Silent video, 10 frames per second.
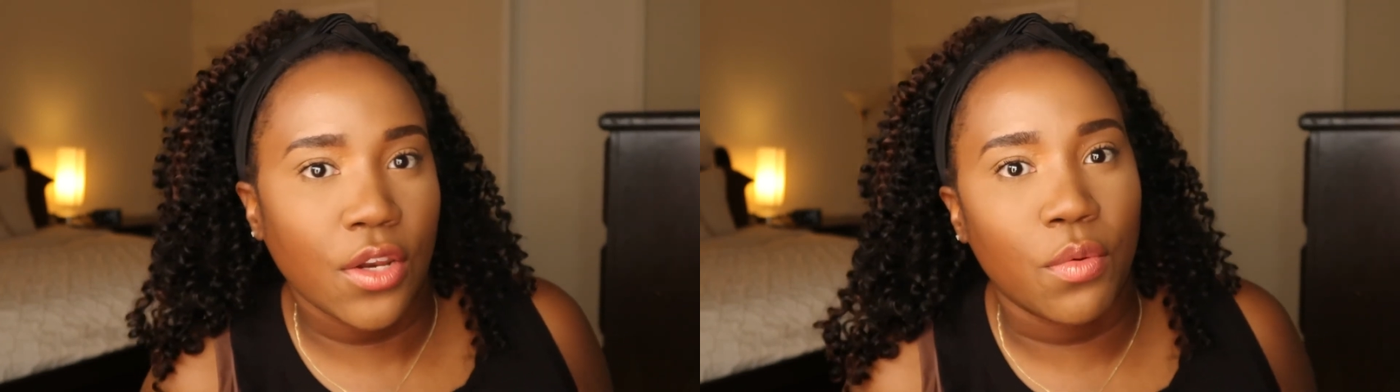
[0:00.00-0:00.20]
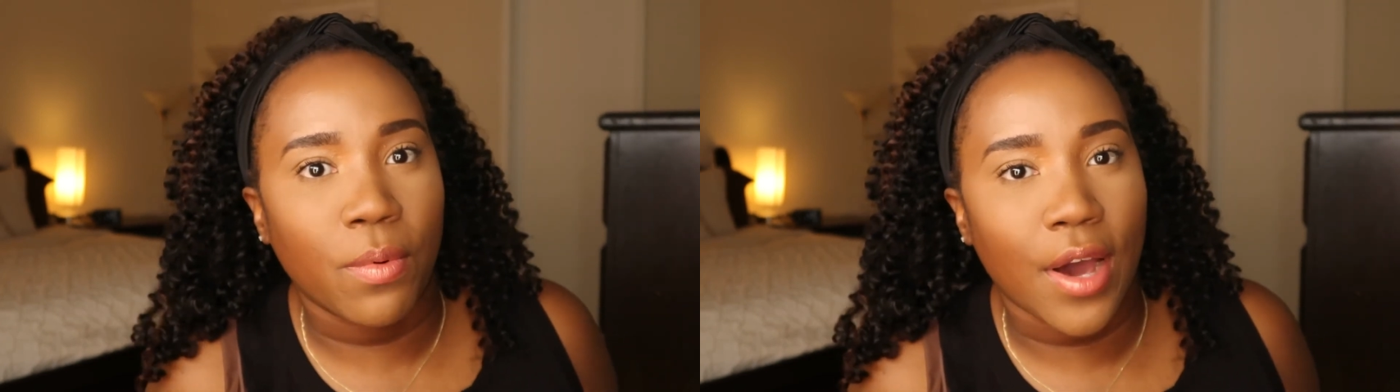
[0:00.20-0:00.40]

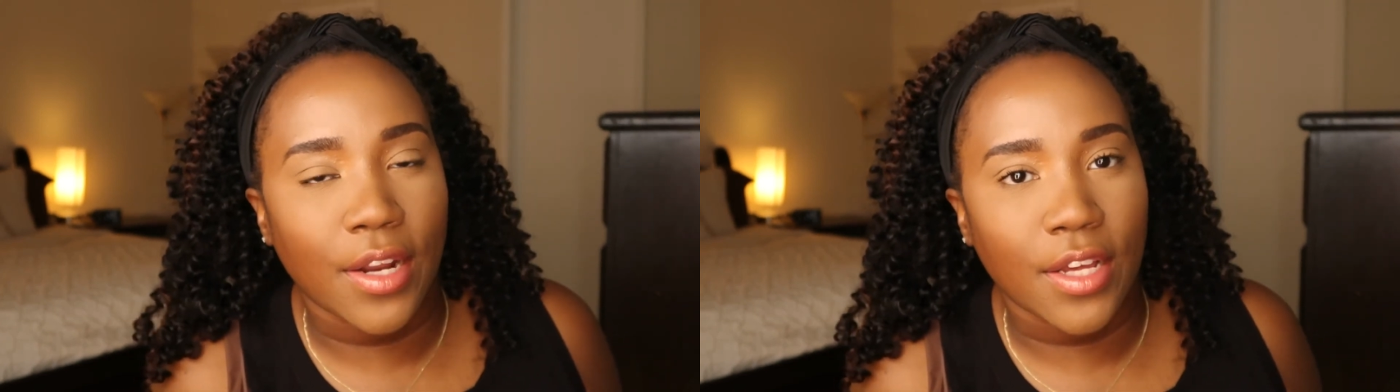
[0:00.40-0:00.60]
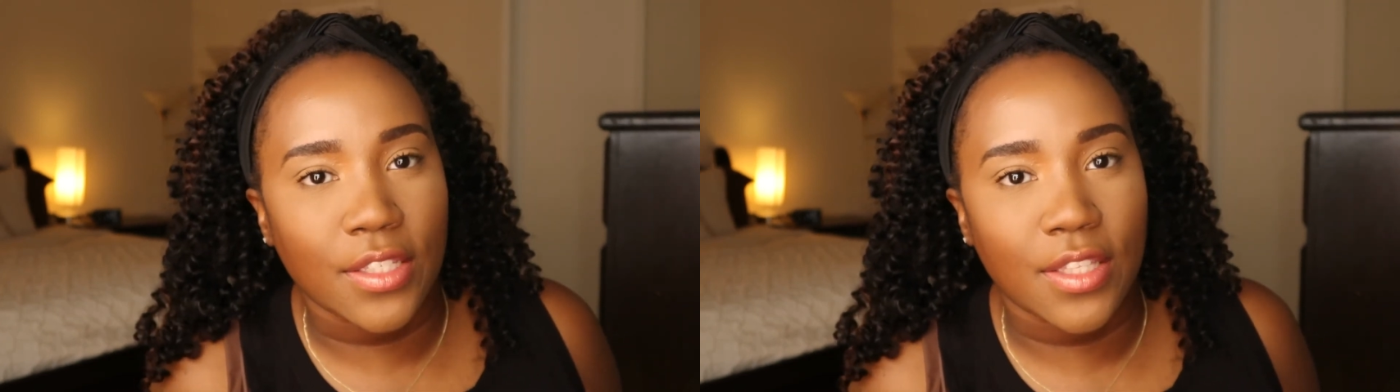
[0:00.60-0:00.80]
new
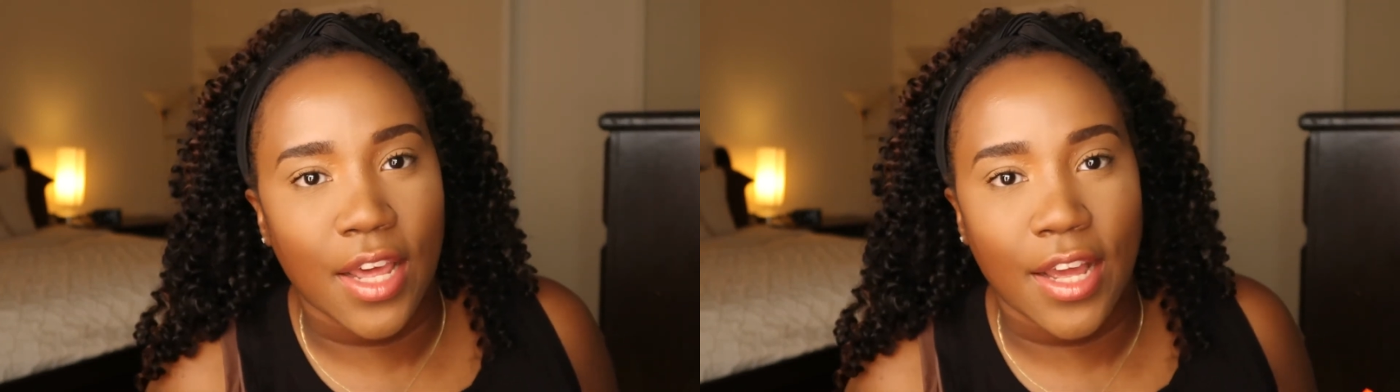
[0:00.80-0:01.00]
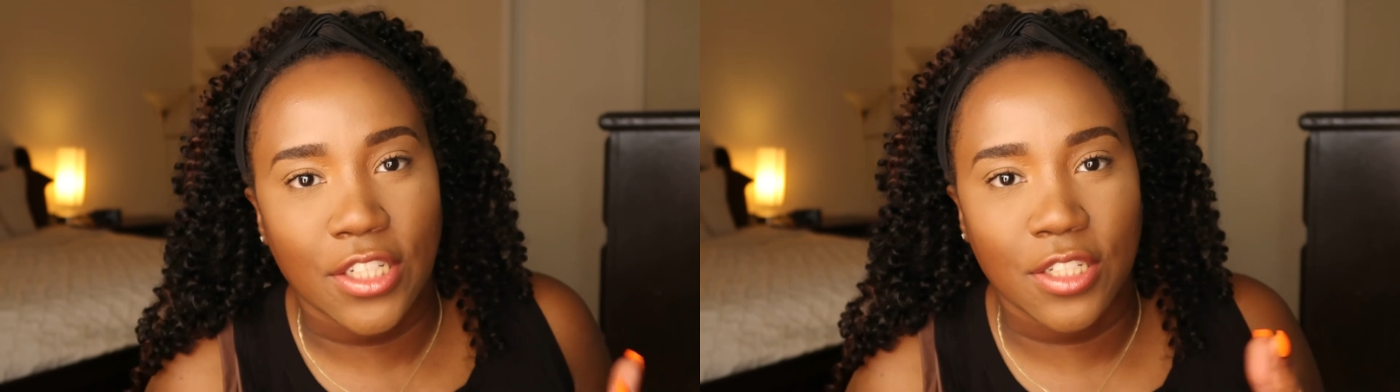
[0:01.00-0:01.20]
products
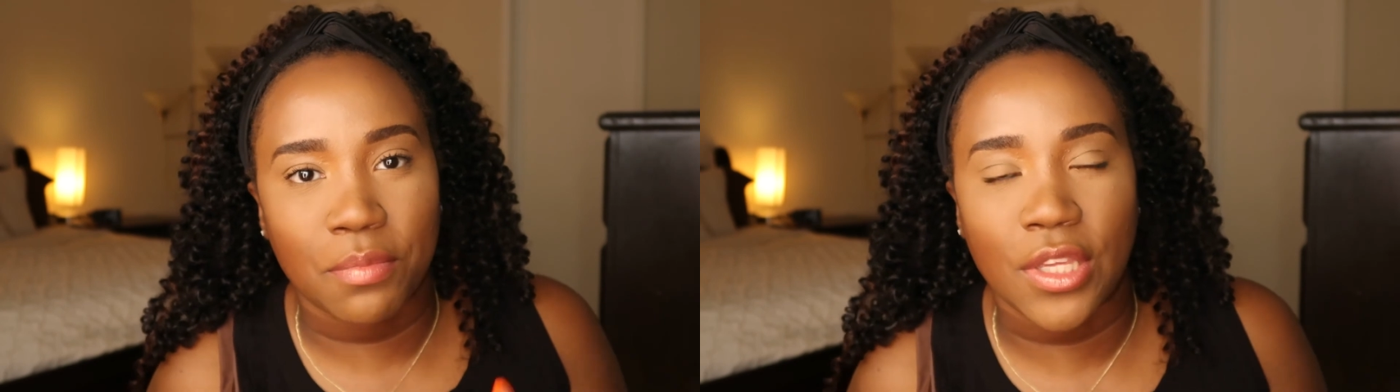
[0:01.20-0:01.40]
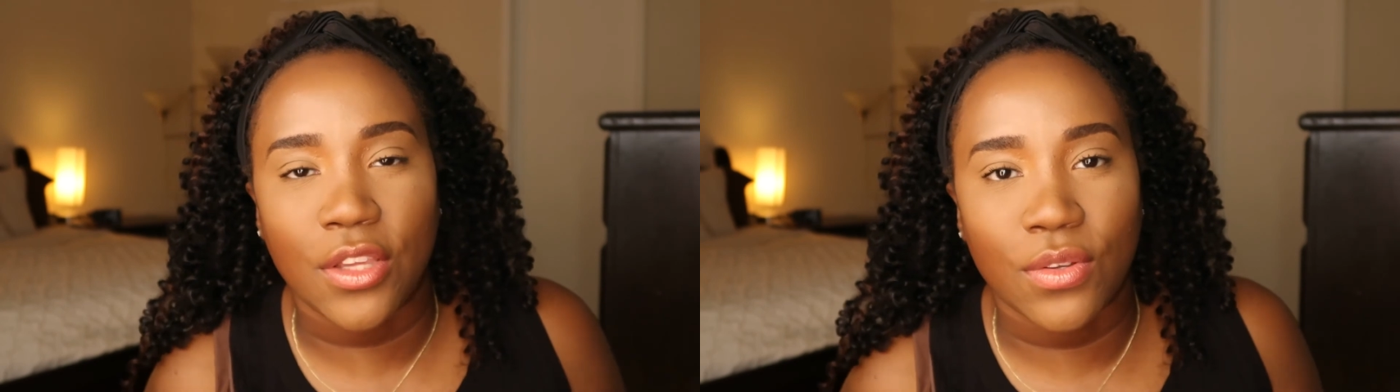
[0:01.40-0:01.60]
that I should
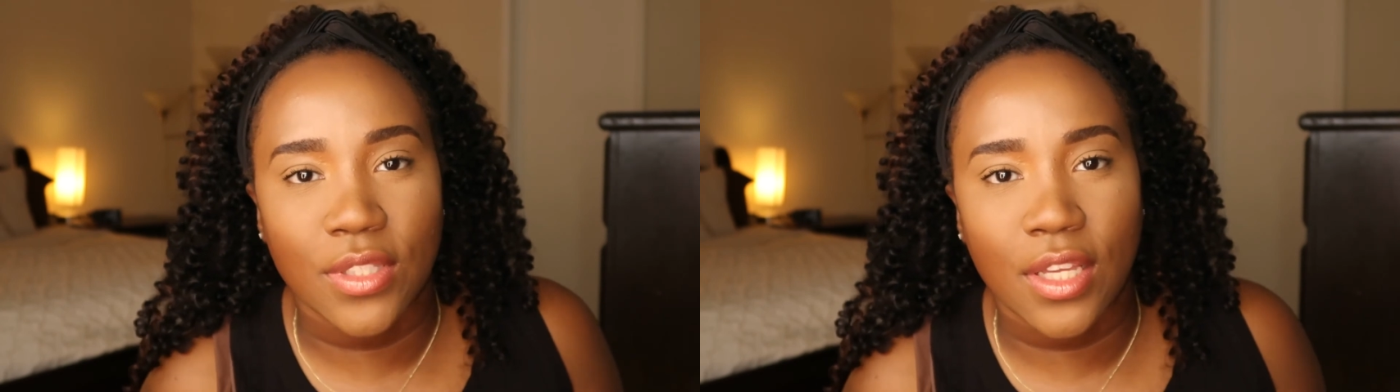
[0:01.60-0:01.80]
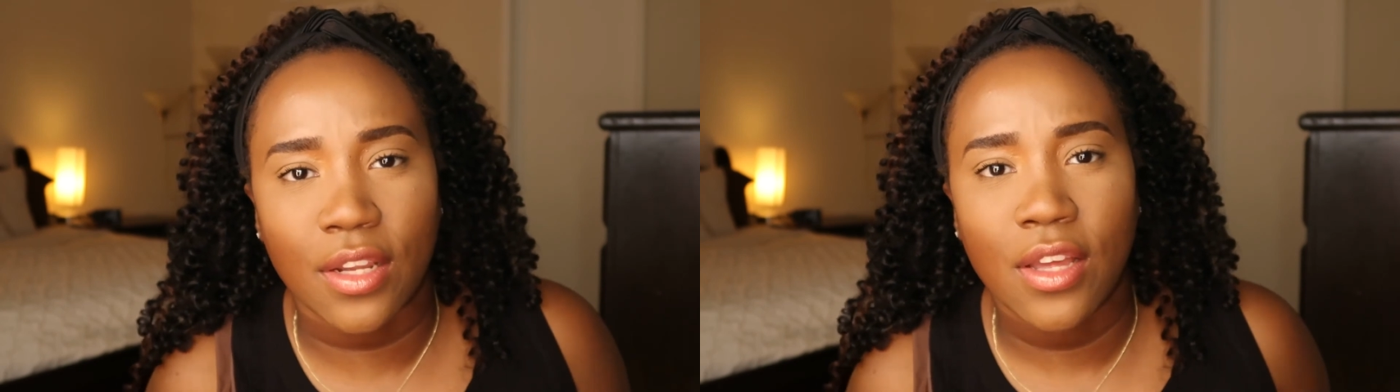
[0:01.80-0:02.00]
be
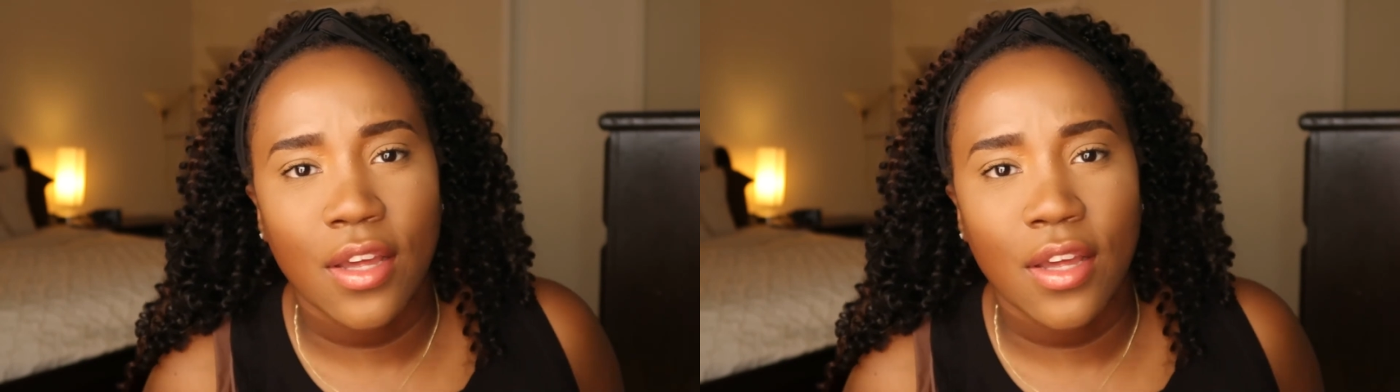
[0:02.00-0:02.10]
using,